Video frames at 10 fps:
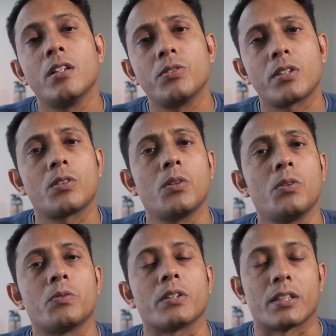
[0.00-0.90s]
You can
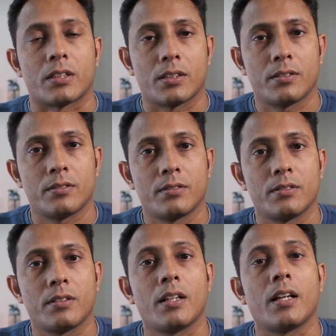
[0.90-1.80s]
go over it
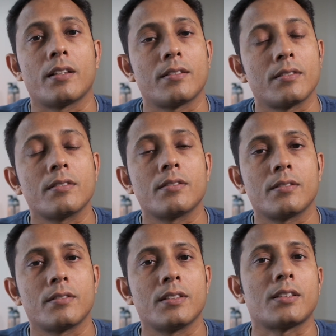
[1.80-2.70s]
and
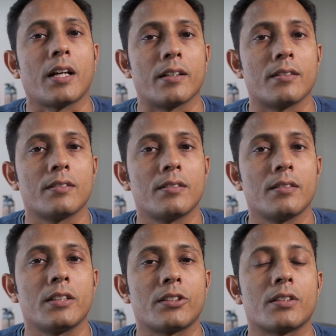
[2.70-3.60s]
decide
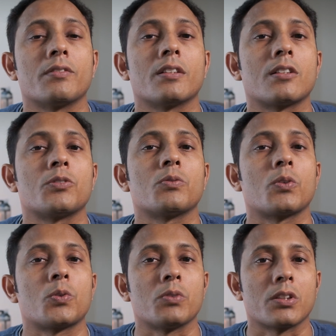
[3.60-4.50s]
later whether you
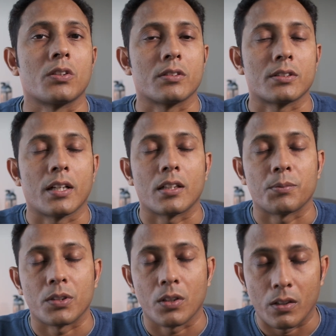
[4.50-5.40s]
want to work on this
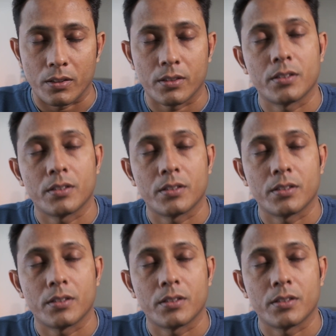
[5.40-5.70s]
item or not.